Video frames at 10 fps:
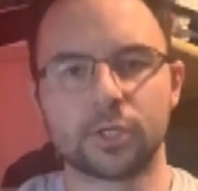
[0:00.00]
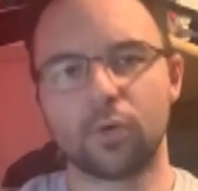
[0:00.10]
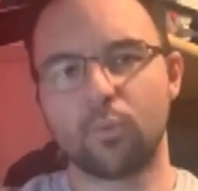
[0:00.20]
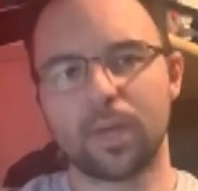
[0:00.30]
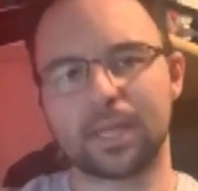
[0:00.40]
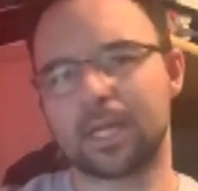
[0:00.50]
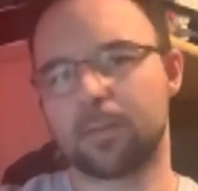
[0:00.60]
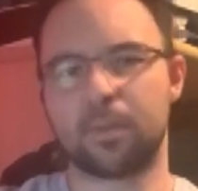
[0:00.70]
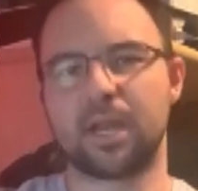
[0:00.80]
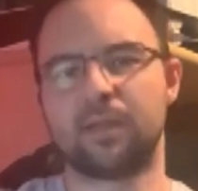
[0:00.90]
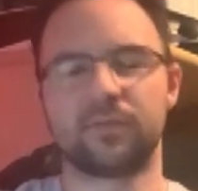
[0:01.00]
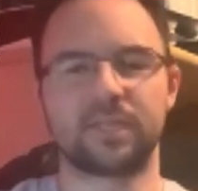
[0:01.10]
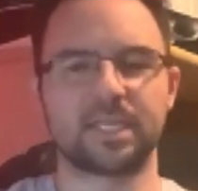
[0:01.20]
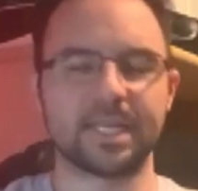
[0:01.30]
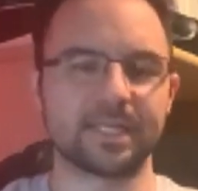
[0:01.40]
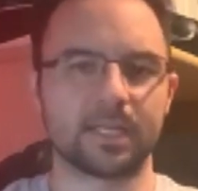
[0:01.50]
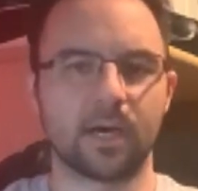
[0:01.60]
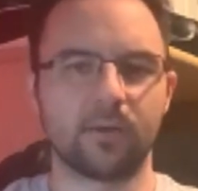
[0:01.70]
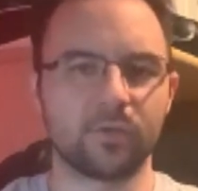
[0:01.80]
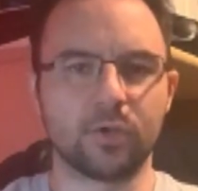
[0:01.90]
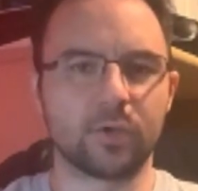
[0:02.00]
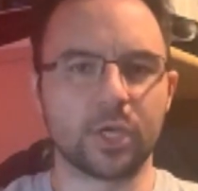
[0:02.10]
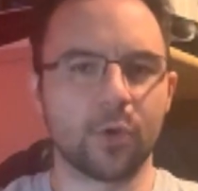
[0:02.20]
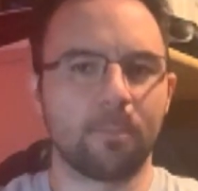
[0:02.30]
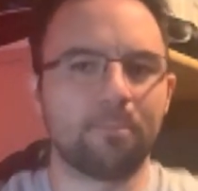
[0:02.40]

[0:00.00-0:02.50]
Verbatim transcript: So with the competitive season of Yu-Gi-Oh!